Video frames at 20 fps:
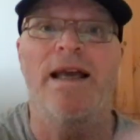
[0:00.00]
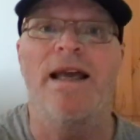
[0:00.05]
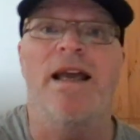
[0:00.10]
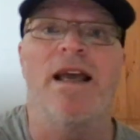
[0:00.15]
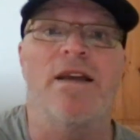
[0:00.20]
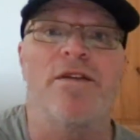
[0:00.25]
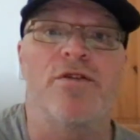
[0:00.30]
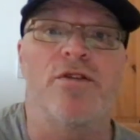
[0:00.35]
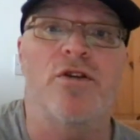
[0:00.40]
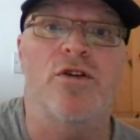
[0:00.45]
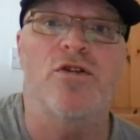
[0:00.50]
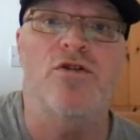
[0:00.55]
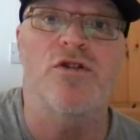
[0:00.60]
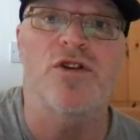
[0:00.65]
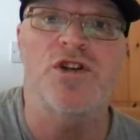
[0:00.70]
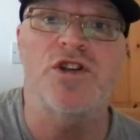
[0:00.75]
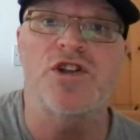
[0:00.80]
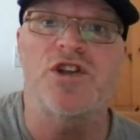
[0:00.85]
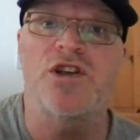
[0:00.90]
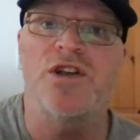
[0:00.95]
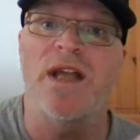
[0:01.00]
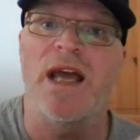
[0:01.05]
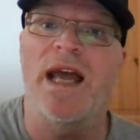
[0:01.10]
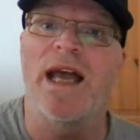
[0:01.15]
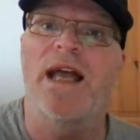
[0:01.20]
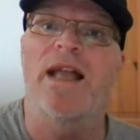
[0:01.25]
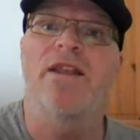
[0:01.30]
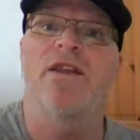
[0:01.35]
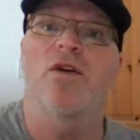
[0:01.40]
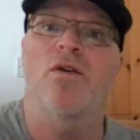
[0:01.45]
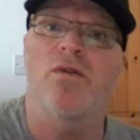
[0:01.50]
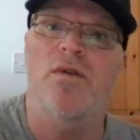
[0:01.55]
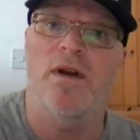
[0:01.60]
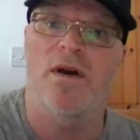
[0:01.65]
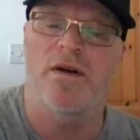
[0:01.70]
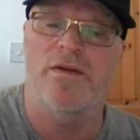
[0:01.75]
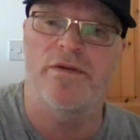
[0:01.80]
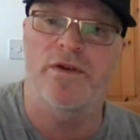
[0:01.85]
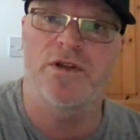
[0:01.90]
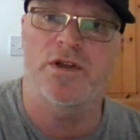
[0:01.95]
If you're a Christian, hand it all
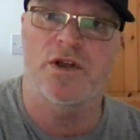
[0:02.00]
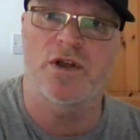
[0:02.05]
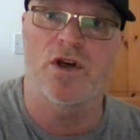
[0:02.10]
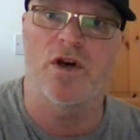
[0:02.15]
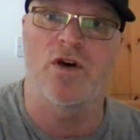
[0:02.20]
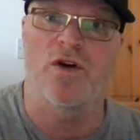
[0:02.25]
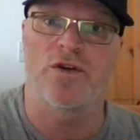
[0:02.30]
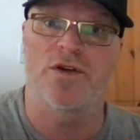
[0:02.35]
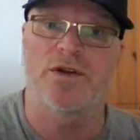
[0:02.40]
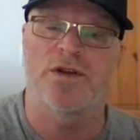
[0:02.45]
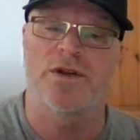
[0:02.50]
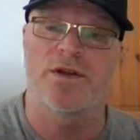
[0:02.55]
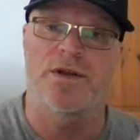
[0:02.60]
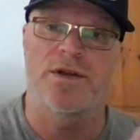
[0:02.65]
over to God.